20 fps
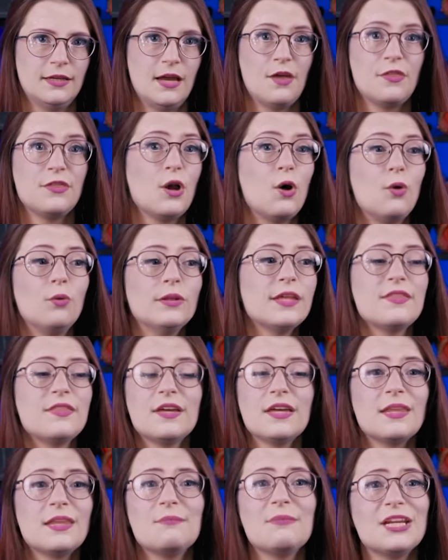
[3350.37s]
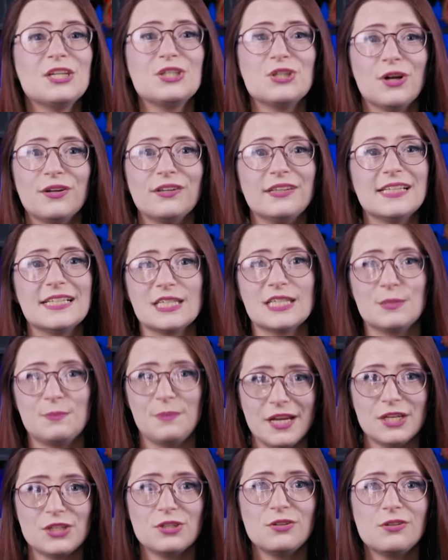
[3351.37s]
The only thing that made Charlie
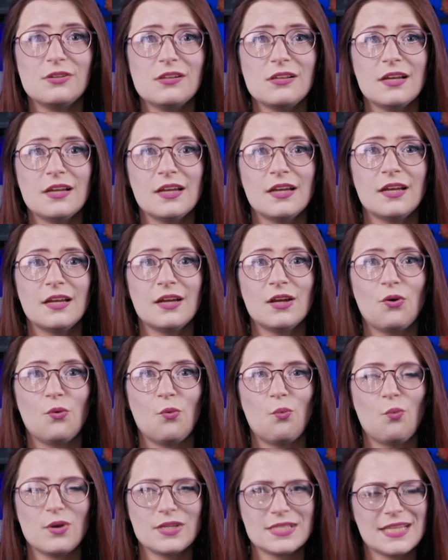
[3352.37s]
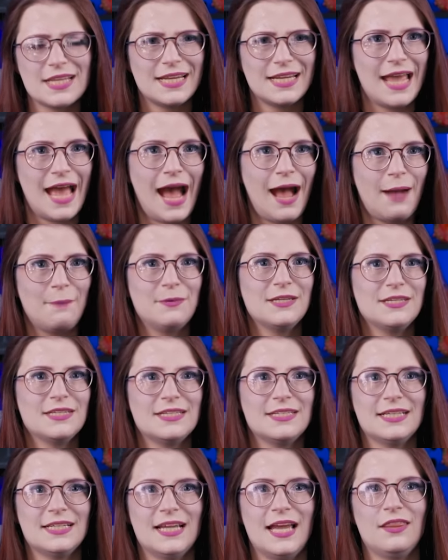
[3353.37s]
special was that he happened
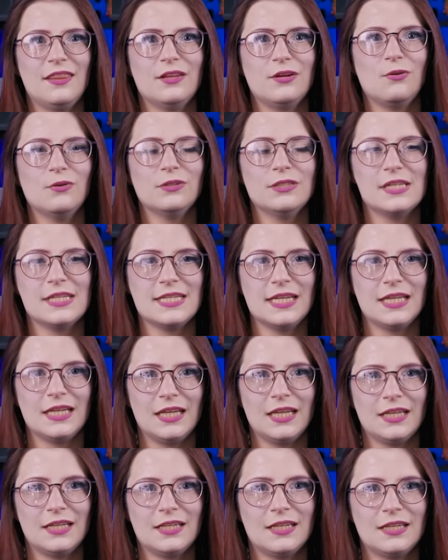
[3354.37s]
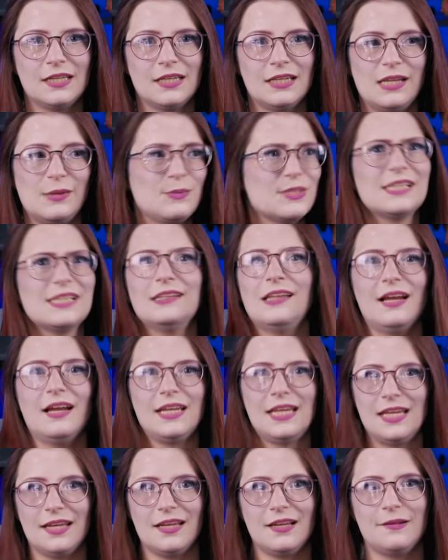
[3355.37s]
to get the golden ticket. He was
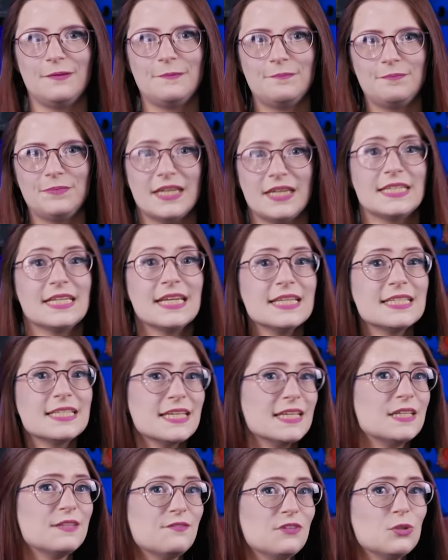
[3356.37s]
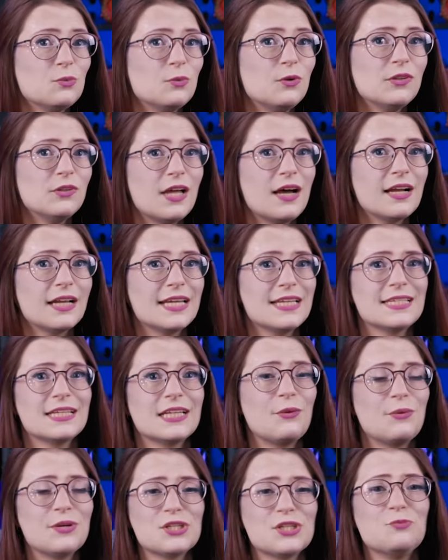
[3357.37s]
lucky. And his individual luck isn't
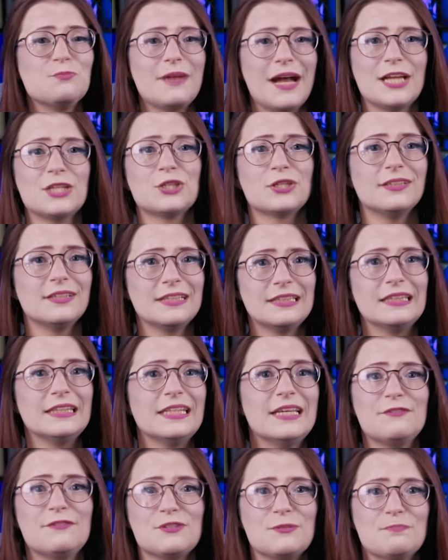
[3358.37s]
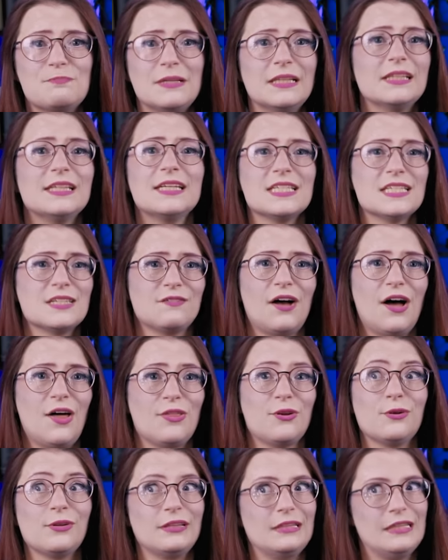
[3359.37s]
going to magically lift millions of
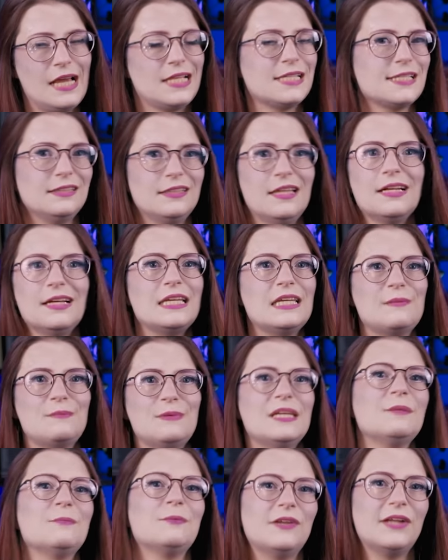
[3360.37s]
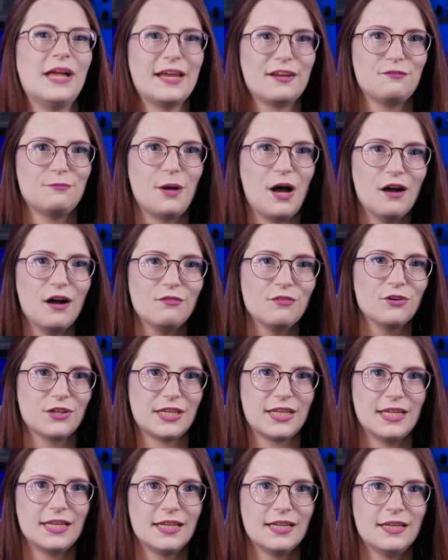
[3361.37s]
other less lucky people out of
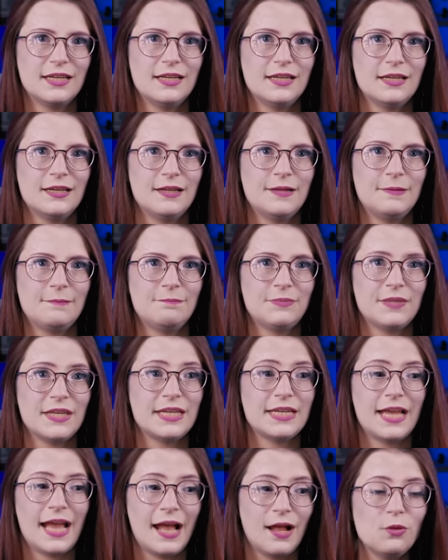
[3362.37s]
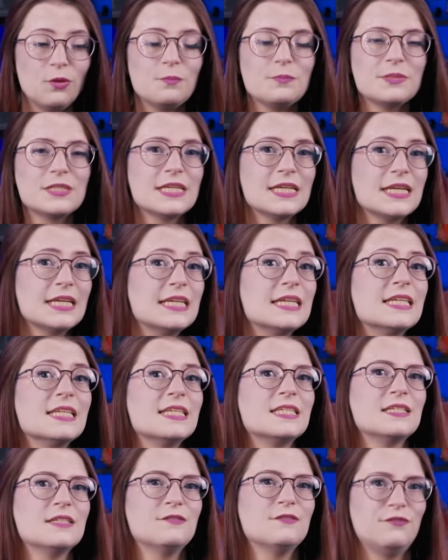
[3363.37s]
poverty. It helped
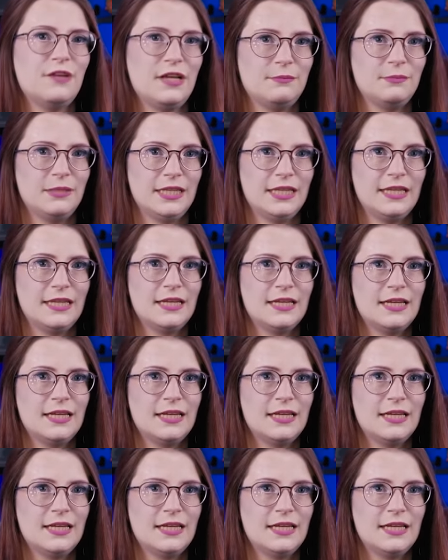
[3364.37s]
his family.